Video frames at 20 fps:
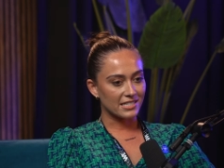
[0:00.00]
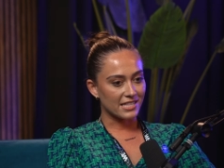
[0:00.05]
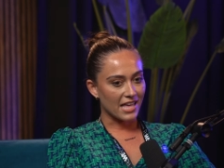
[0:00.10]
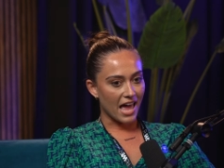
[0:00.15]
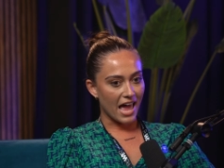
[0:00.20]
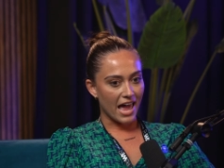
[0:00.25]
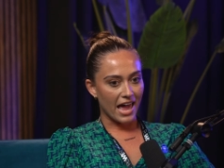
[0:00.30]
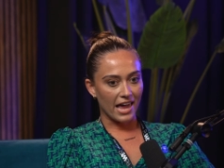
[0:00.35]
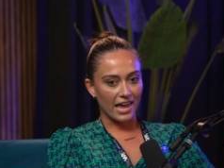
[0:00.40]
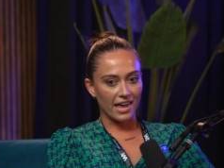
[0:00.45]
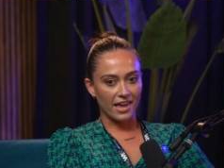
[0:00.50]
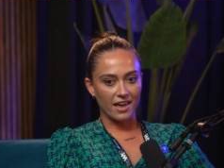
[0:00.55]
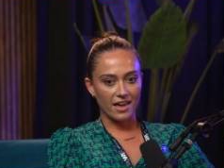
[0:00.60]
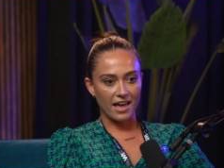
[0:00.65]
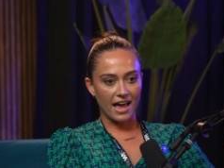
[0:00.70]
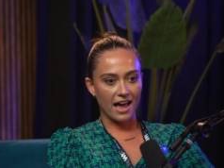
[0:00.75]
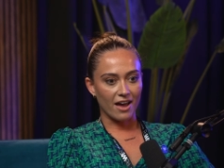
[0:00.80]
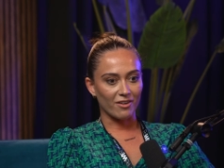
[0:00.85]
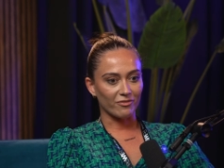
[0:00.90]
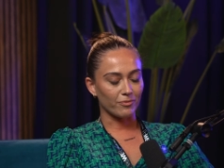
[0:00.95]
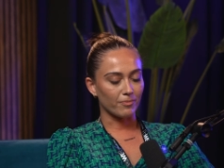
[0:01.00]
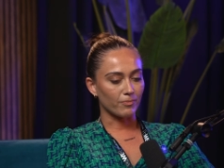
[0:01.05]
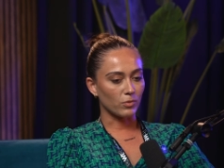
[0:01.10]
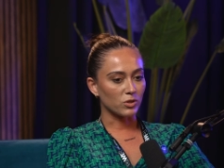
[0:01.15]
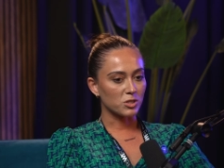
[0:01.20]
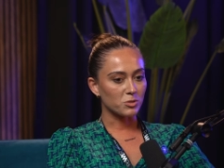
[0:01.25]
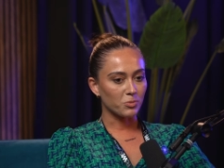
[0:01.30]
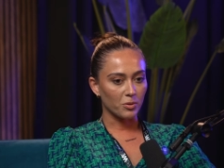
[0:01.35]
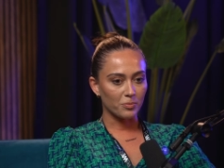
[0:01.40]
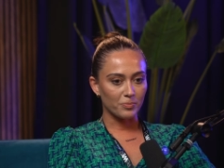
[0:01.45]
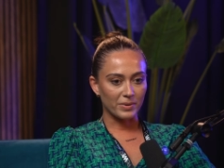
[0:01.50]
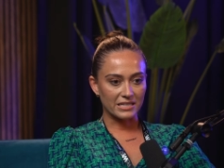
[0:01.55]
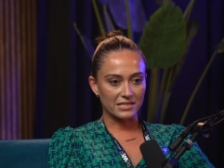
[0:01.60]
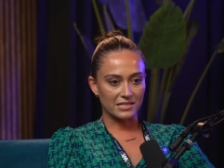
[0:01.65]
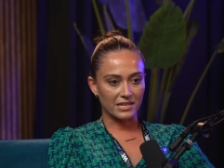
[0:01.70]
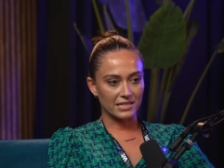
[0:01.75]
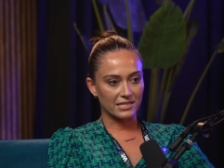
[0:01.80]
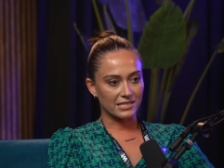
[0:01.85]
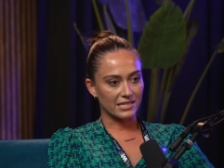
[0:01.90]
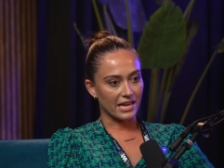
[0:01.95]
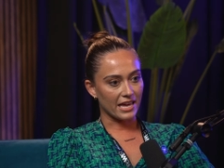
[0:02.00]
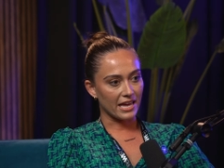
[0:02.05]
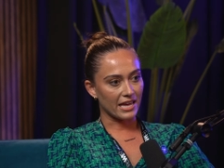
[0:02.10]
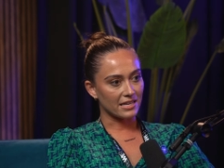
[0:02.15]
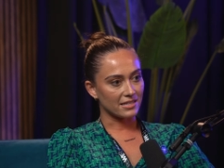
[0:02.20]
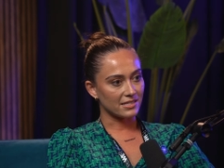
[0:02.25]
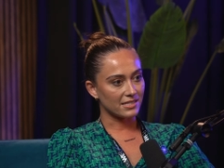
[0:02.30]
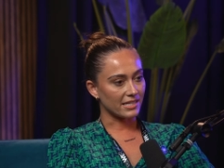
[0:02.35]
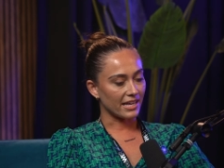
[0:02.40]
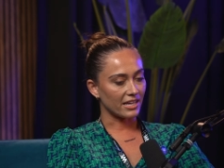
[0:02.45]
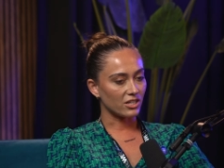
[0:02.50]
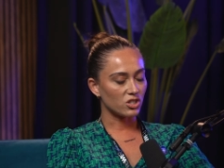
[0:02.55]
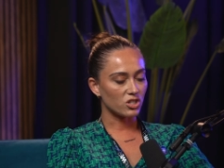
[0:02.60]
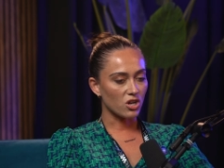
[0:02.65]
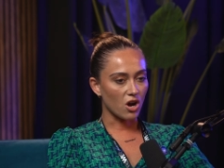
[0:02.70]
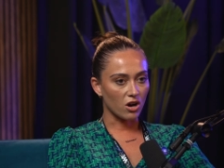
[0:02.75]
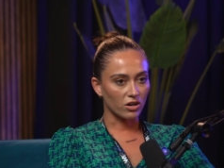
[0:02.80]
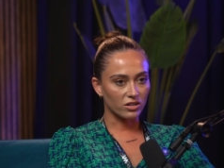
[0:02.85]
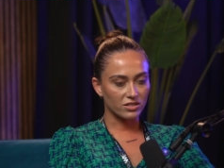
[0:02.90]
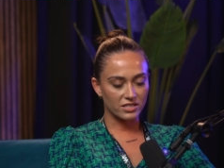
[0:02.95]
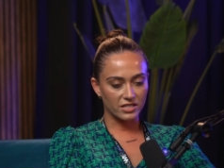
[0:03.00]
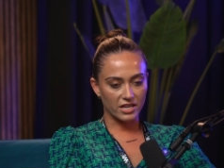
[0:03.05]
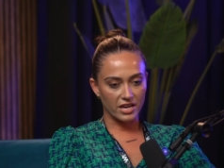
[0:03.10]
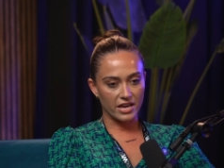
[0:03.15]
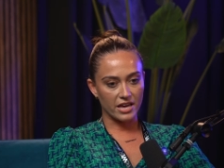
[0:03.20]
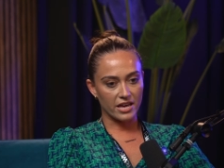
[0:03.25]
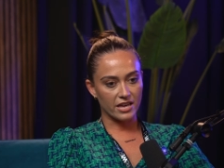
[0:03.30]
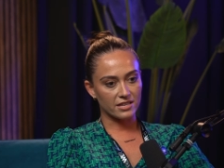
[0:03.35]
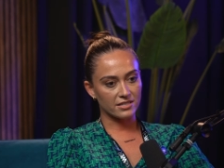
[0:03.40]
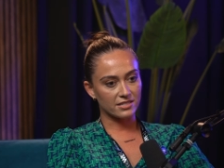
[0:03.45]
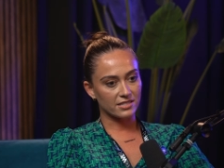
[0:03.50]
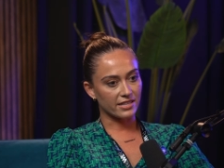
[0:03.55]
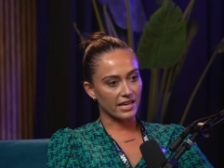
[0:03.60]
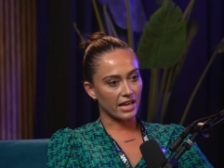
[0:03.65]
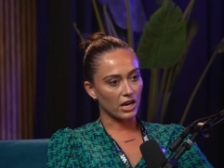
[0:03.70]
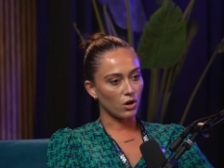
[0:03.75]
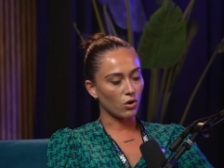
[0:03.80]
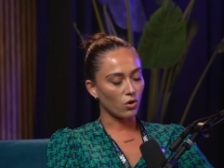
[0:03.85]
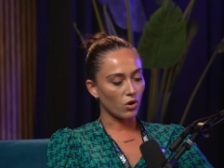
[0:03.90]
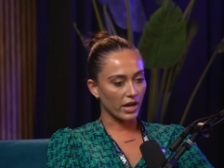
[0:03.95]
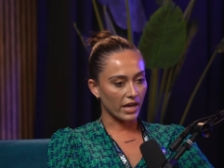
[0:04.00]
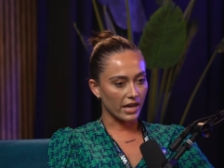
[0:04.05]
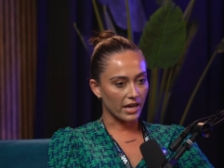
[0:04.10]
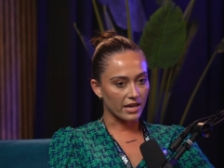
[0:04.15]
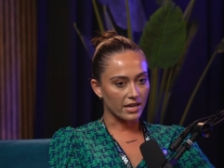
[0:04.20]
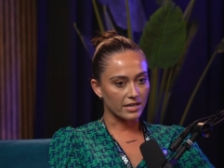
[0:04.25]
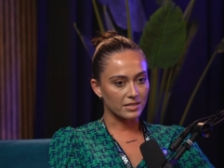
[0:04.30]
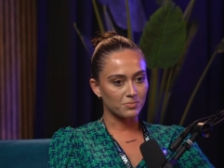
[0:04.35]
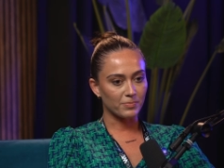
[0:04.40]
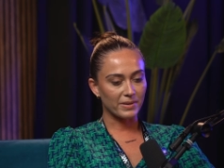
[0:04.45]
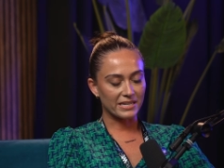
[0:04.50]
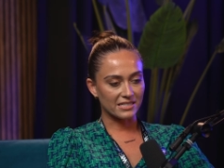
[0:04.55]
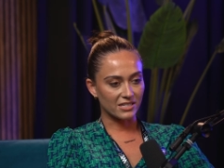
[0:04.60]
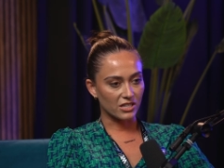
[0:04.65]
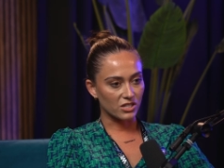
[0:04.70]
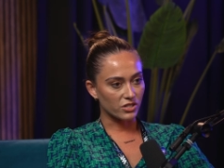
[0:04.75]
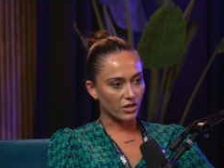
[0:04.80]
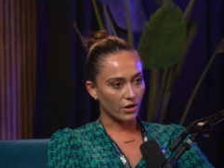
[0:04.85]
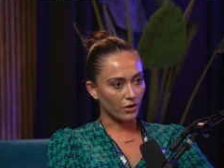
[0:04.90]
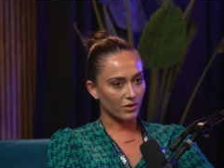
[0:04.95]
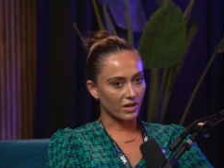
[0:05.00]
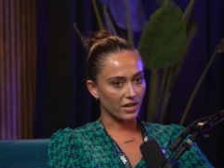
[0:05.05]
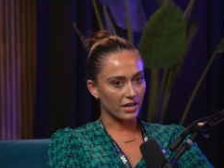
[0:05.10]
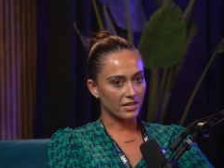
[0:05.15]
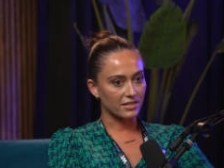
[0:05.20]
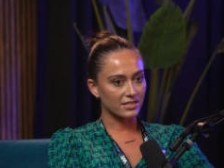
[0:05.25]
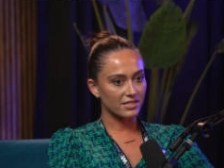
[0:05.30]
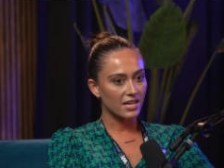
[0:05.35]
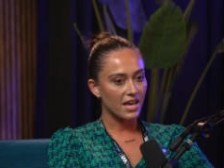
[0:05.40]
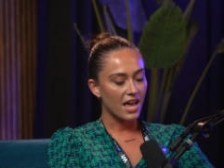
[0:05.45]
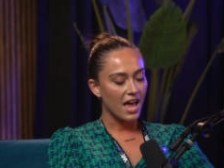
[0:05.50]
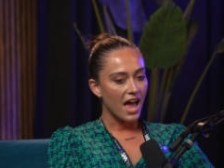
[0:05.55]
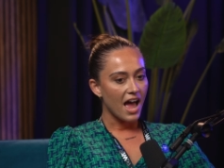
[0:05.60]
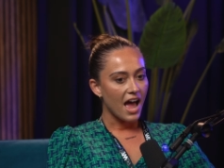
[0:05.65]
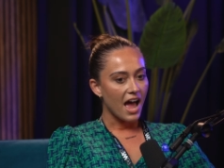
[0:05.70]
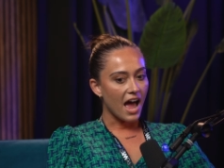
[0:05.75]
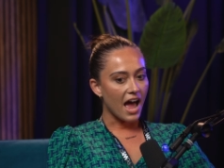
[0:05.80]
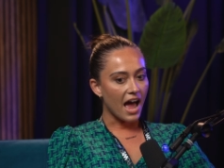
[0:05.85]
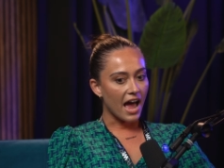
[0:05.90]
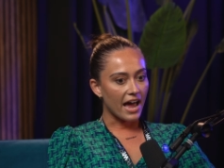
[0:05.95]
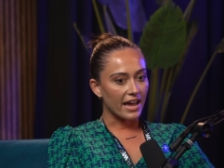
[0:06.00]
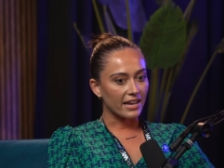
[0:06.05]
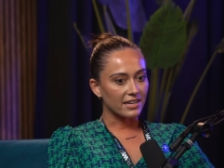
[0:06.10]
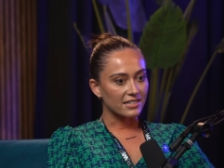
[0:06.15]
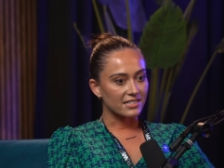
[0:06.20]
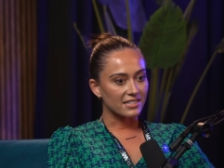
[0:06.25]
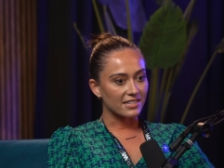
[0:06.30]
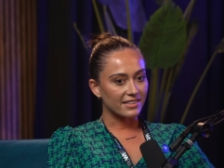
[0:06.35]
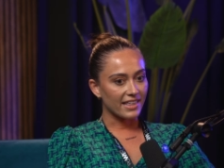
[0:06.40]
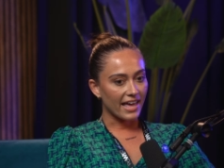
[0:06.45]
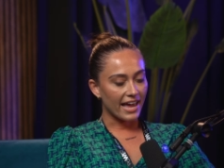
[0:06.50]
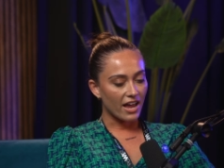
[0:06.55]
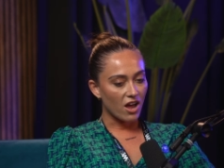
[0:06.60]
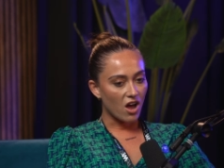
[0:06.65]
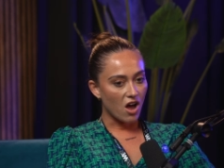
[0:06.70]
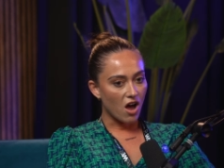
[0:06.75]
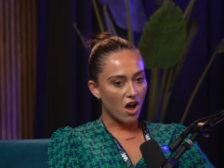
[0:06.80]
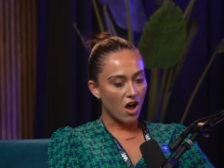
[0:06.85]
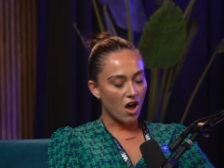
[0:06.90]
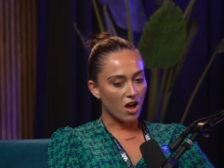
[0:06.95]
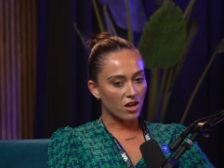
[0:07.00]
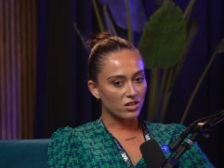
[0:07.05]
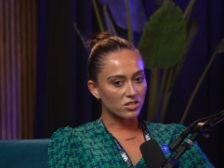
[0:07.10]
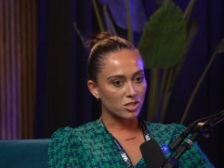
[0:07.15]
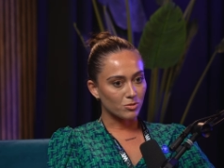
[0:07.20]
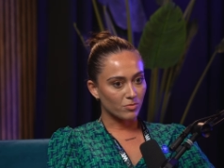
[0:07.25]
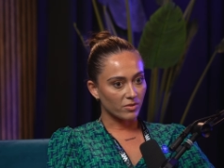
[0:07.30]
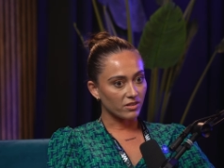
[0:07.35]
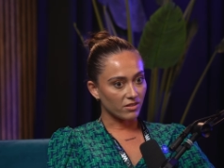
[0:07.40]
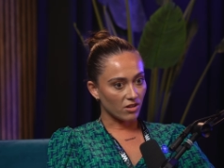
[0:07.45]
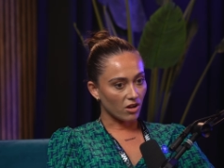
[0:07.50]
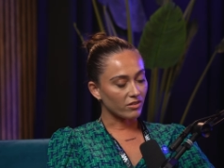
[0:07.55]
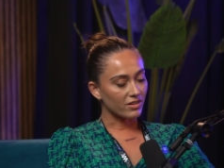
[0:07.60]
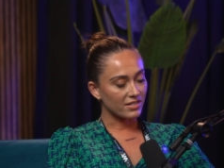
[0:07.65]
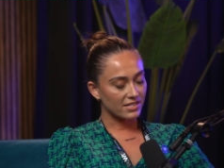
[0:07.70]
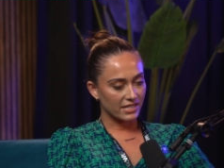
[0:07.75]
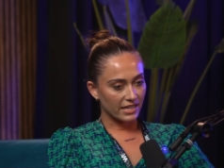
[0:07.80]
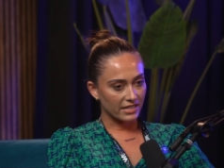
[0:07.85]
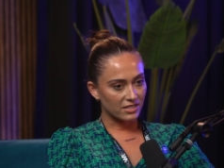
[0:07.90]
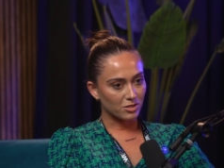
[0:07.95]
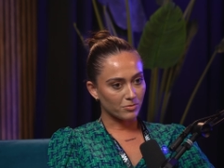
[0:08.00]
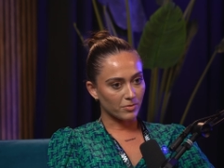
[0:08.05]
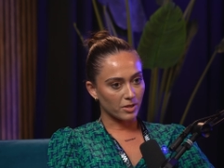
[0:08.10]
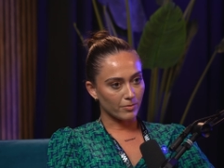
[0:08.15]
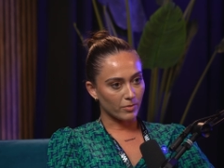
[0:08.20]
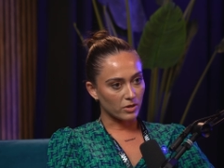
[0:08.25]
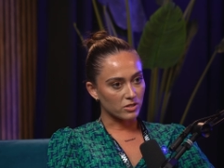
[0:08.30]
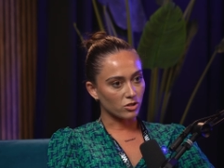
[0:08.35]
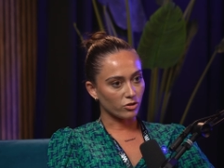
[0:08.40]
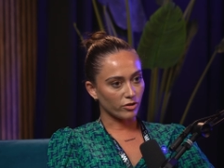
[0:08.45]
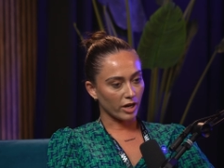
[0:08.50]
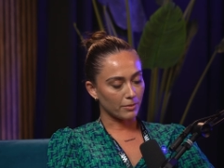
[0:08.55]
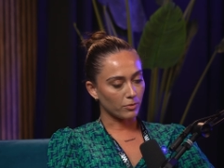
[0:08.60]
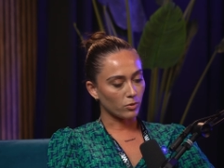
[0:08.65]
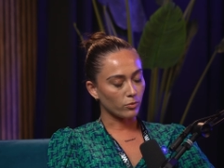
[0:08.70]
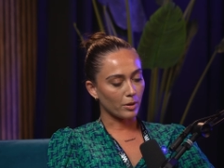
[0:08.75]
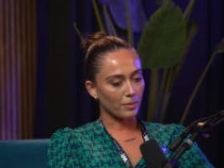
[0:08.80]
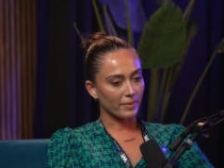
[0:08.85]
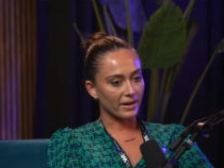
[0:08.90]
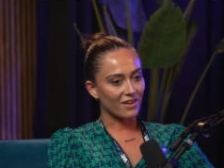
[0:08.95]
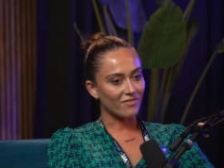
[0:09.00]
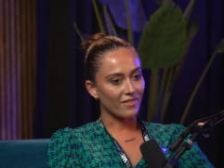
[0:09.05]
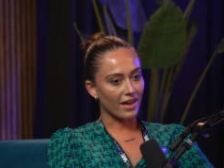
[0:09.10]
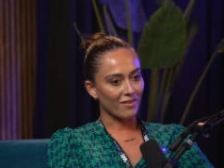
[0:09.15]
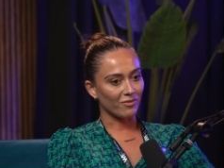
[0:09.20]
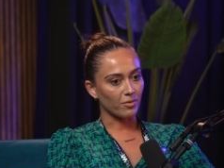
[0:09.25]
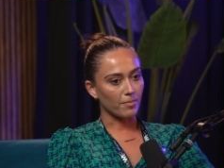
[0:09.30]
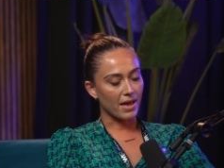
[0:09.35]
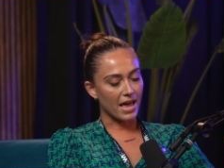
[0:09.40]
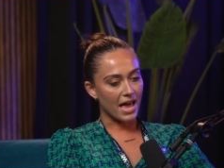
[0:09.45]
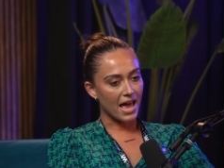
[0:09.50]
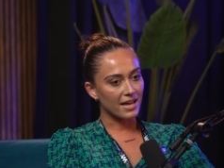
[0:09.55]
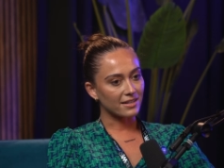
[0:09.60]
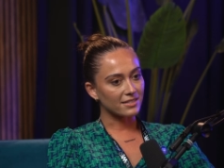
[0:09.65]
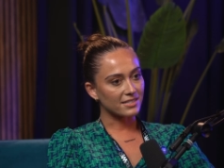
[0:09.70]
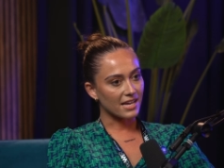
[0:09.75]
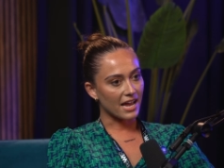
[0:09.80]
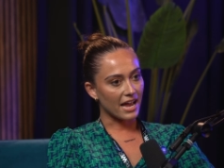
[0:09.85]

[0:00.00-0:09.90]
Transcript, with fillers: They have multiple businesses. They're doctors, they're lawyers, business owners. And they are some of, honestly, some of the most incredible women I've ever met.